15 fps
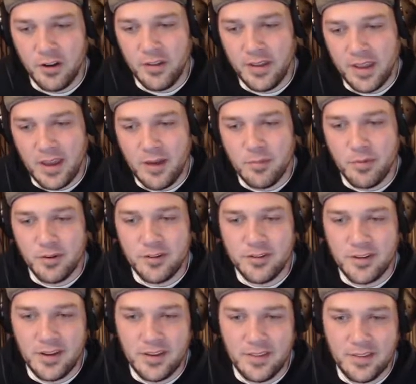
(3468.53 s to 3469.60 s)
Like, I
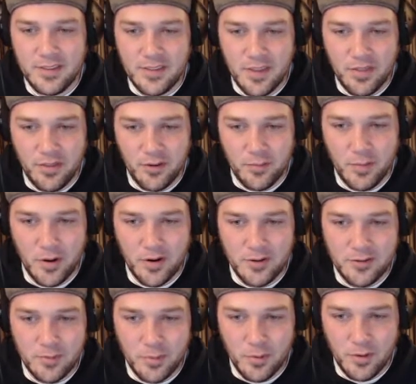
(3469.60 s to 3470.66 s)
appreciate the third-party
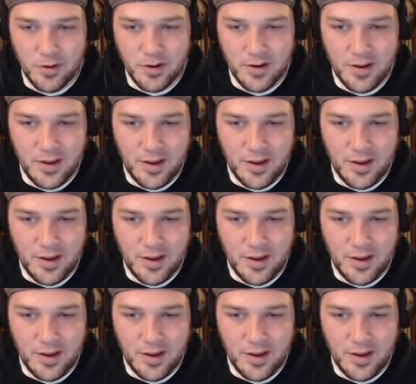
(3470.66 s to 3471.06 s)
support.